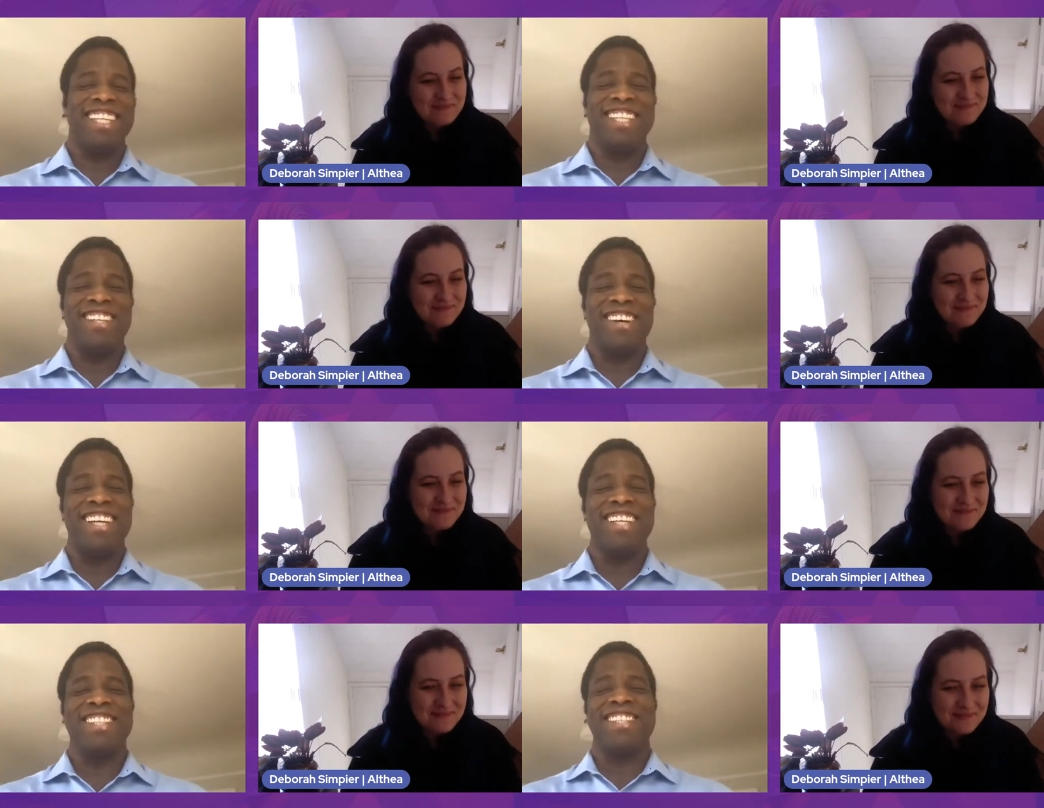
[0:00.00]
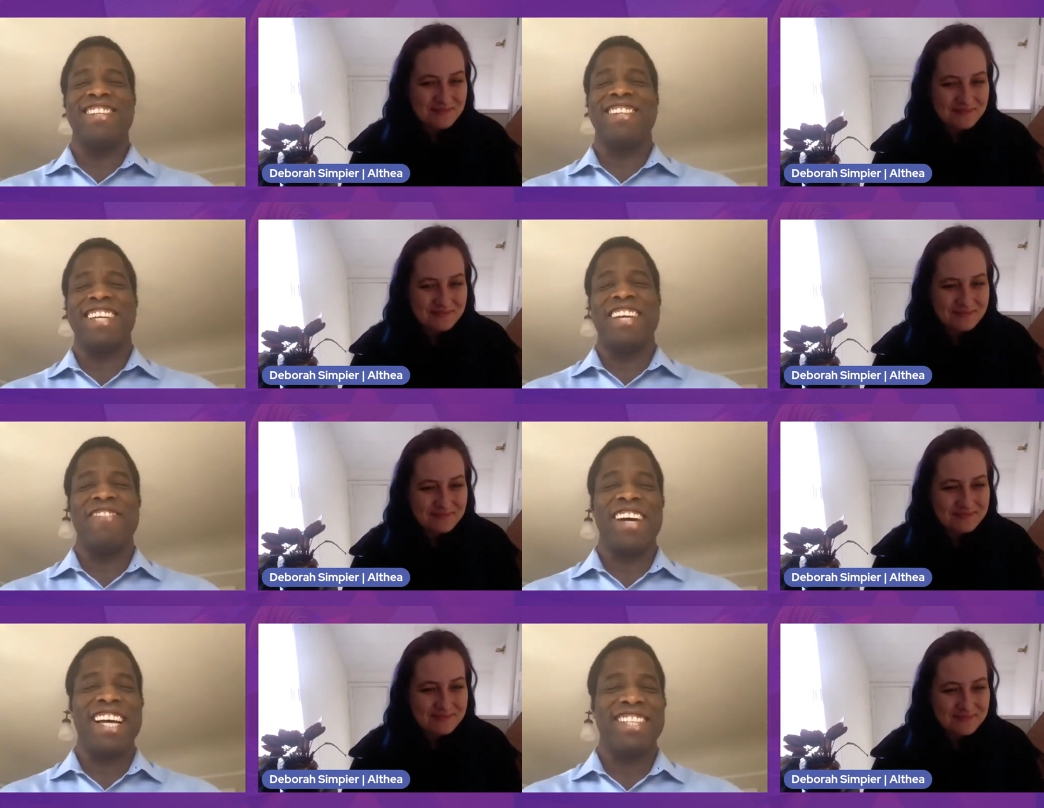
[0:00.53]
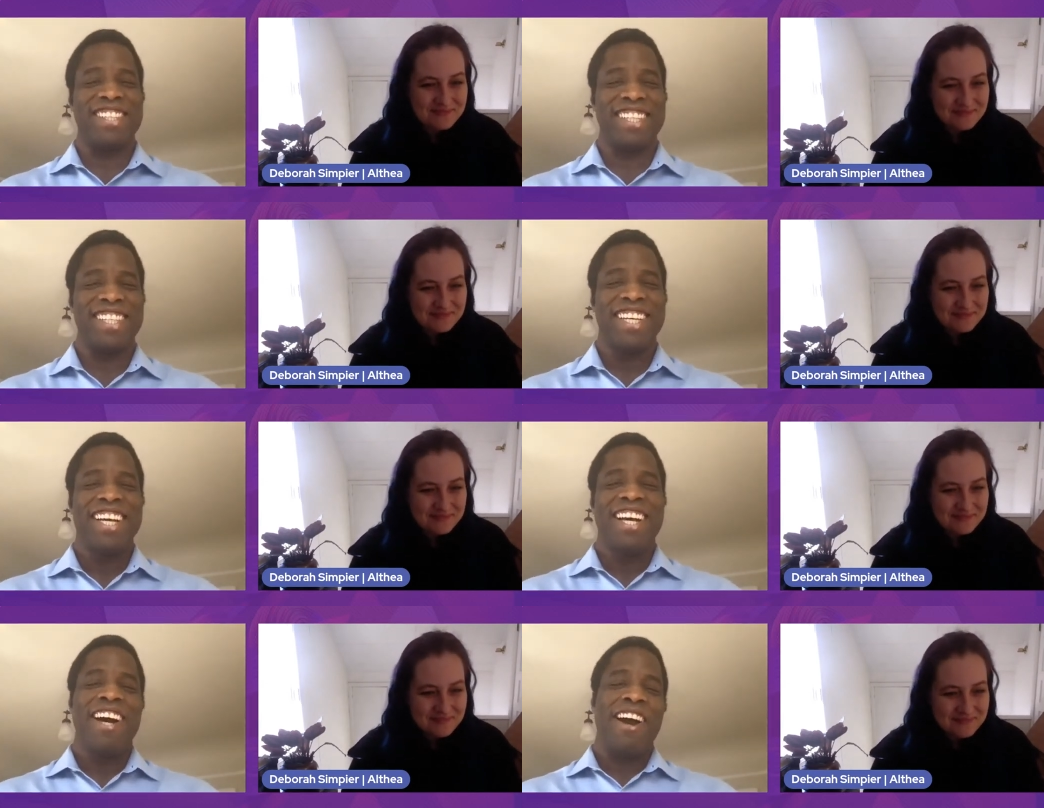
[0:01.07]
Speaker 1: I totally imagine.
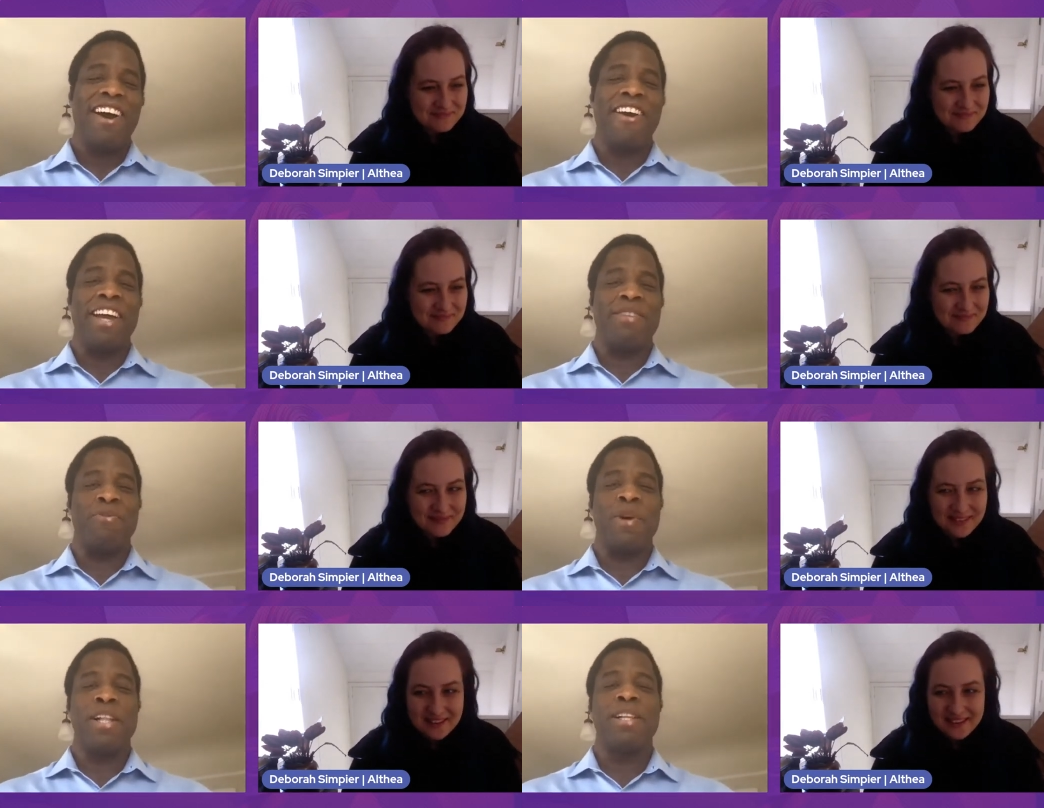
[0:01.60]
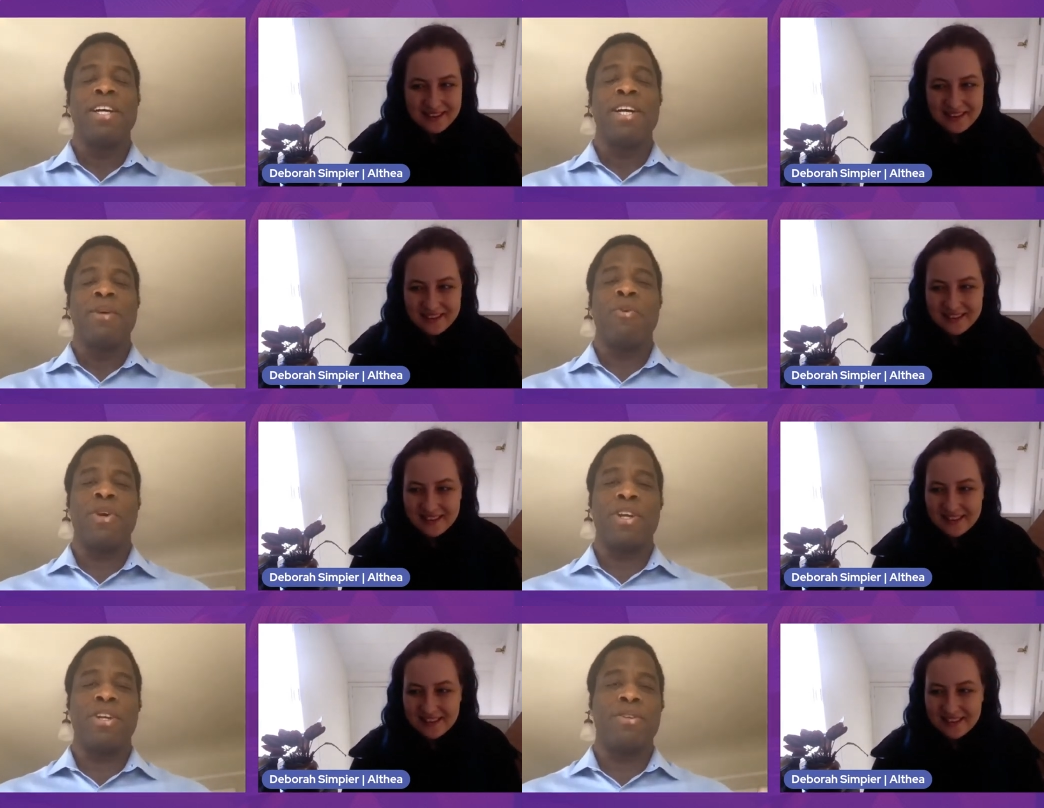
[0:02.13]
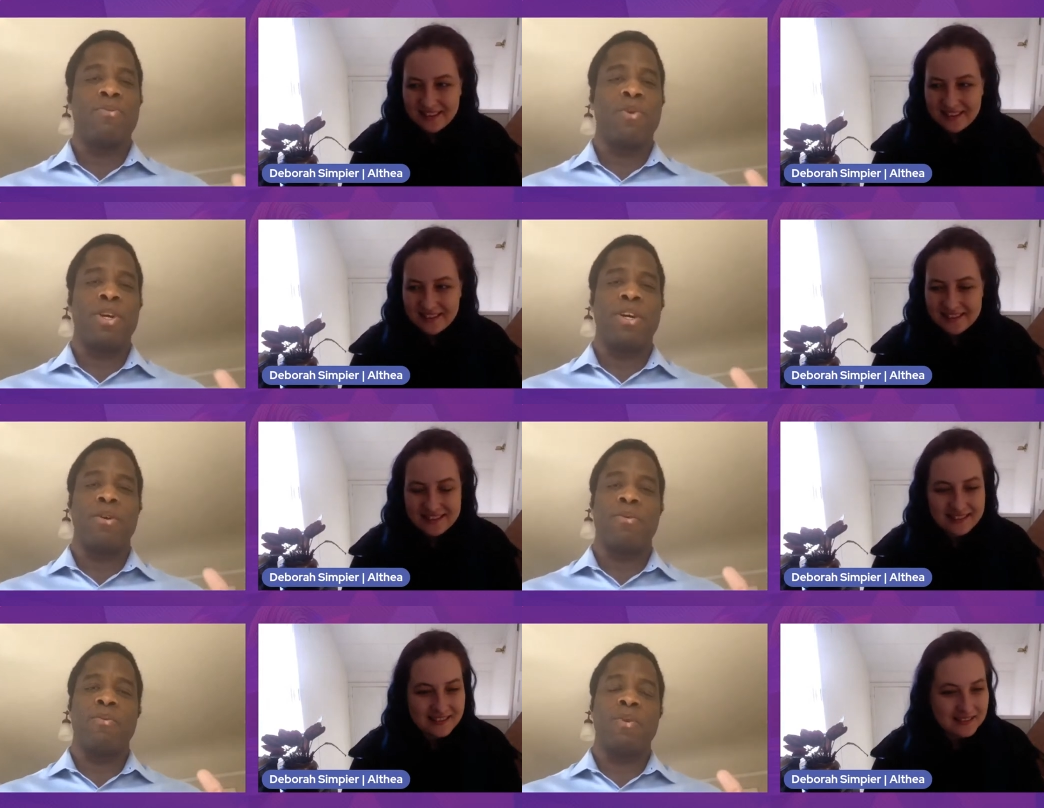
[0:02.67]
All right, well, we're
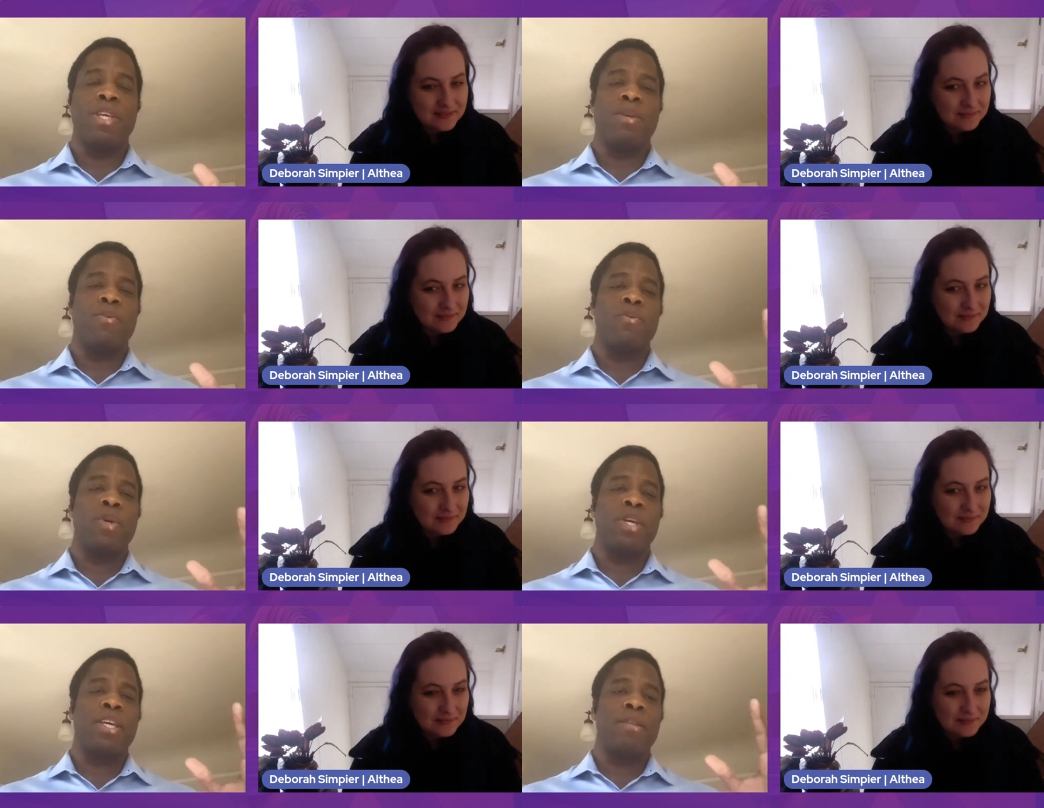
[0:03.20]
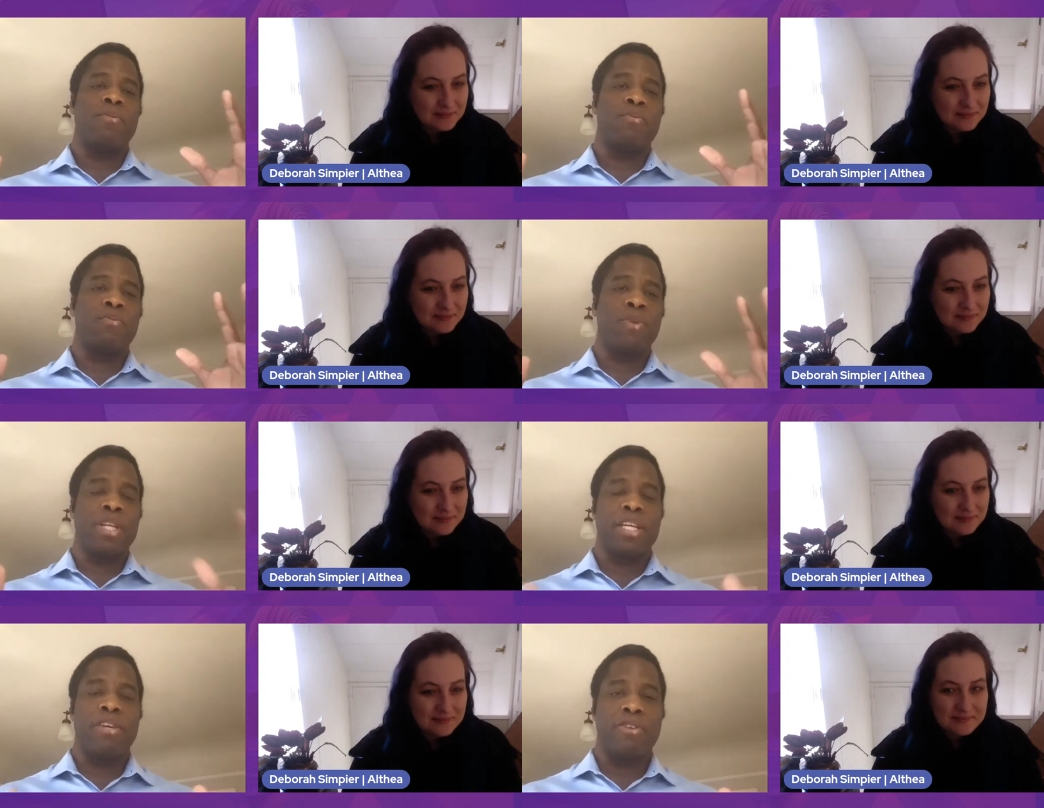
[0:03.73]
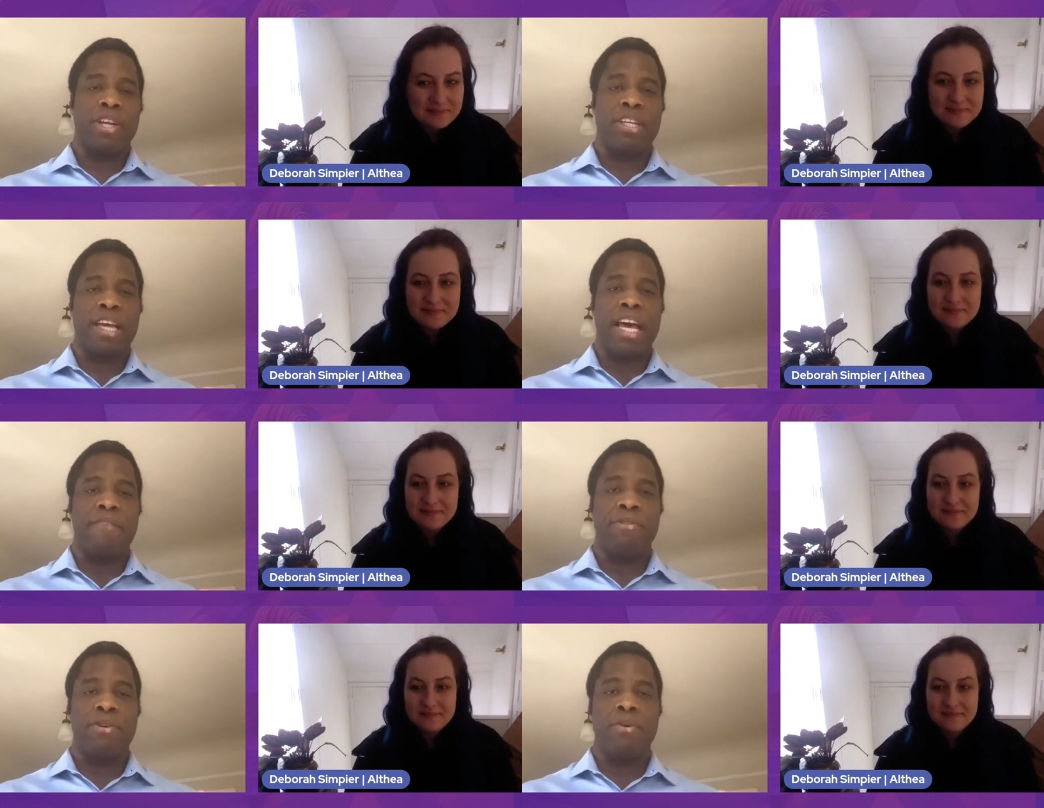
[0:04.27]
we're we we really great to
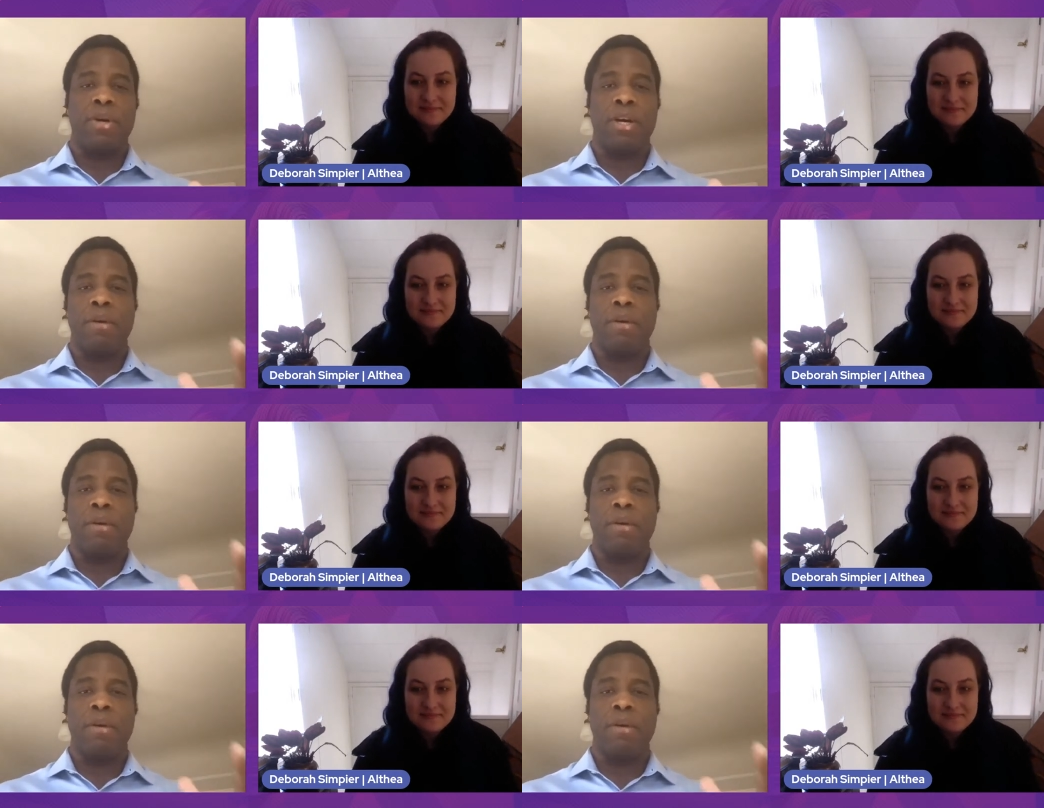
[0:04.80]
have you.